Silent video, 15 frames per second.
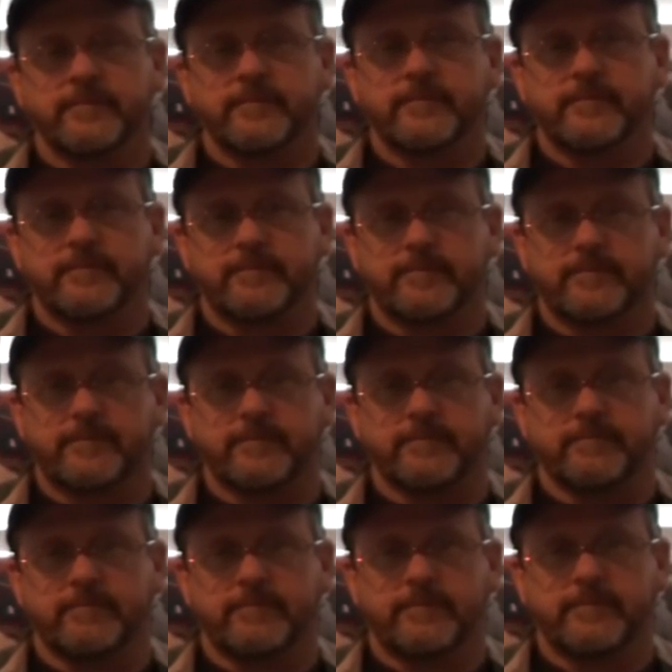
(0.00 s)

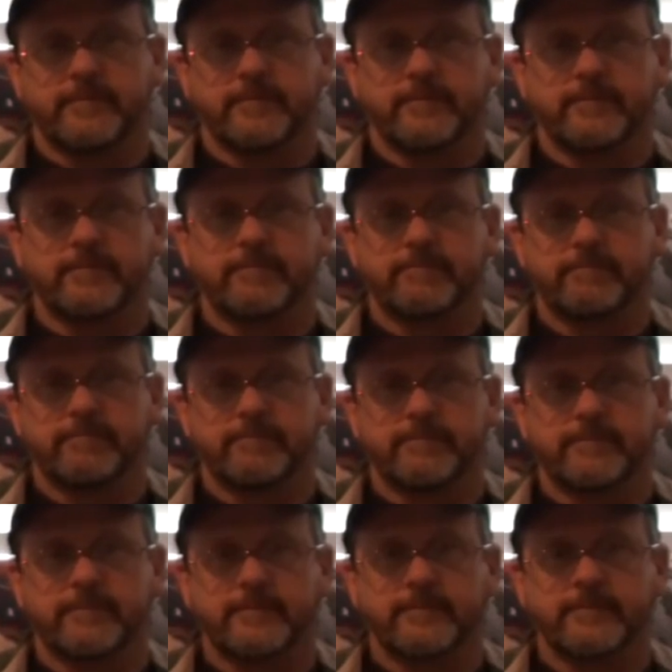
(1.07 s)

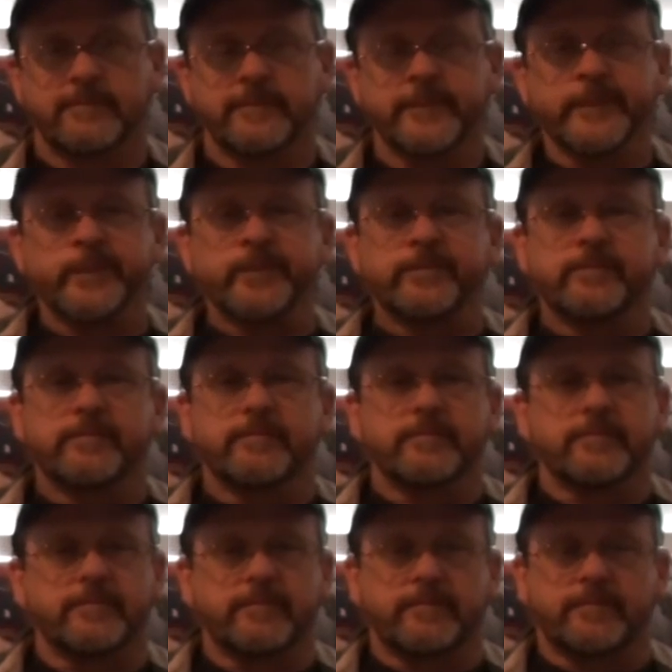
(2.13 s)

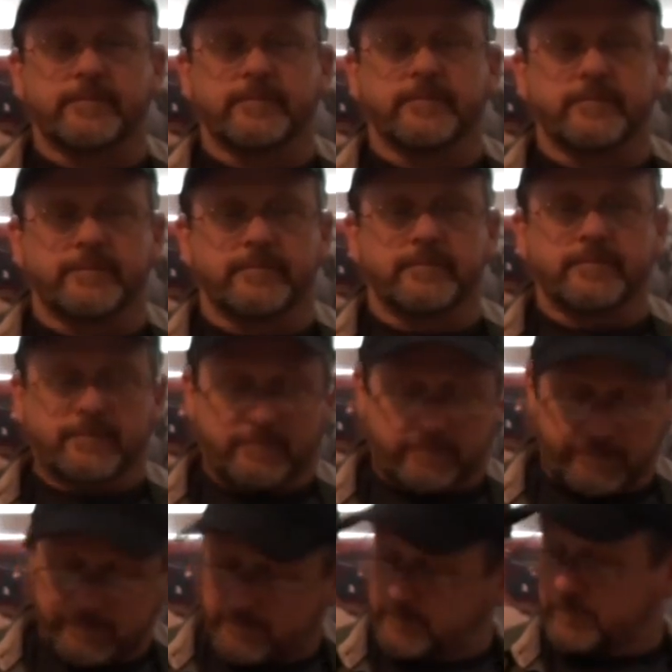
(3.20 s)

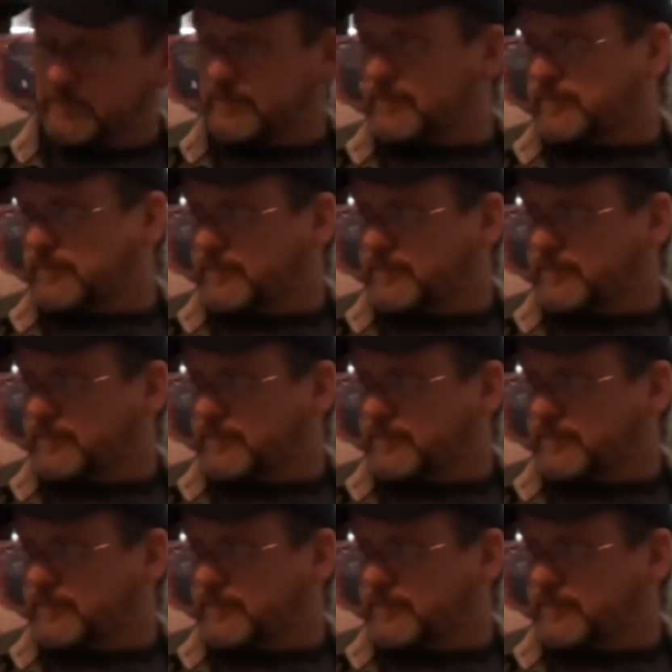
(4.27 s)
(not speaking)